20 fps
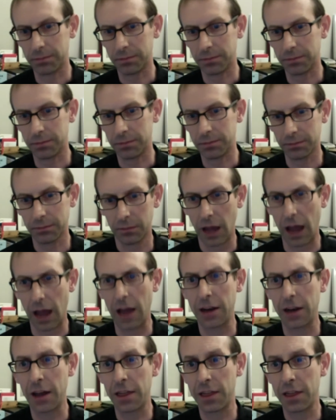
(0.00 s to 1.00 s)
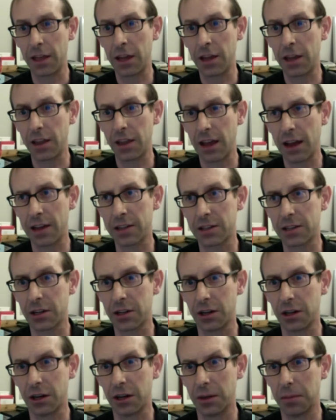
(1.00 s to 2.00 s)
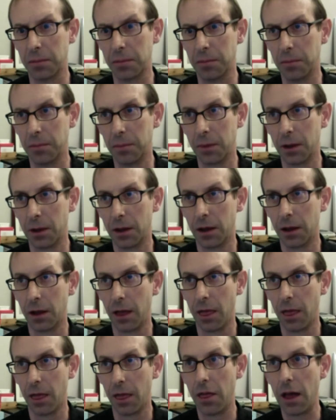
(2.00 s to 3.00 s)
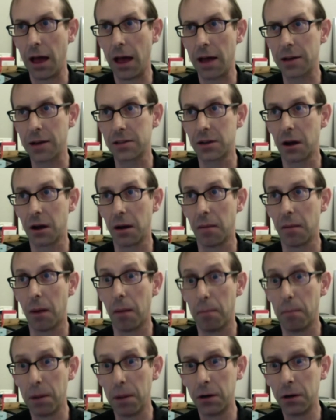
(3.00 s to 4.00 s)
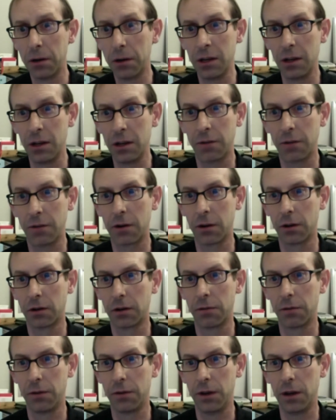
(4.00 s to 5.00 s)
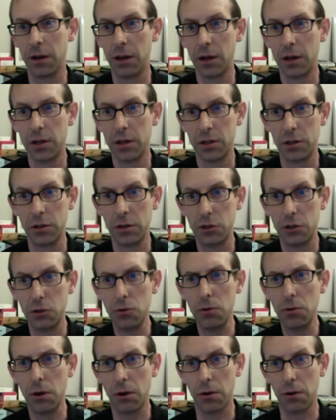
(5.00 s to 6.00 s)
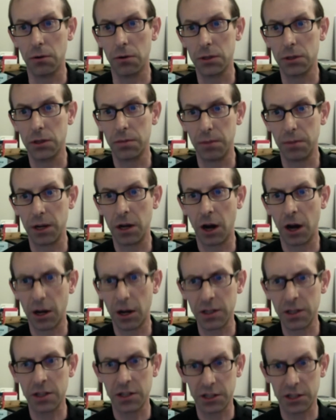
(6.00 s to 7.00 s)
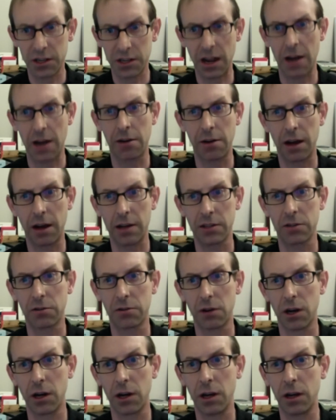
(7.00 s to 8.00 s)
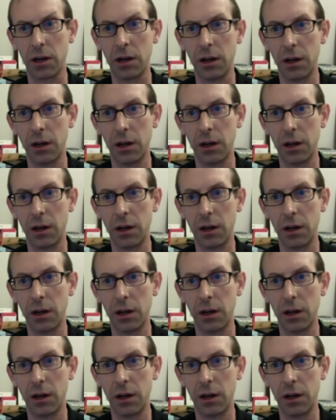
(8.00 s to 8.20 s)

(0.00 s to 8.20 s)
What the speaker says: Yeah. And I think that that ability of calligraphy to do those, because it standardized the writing,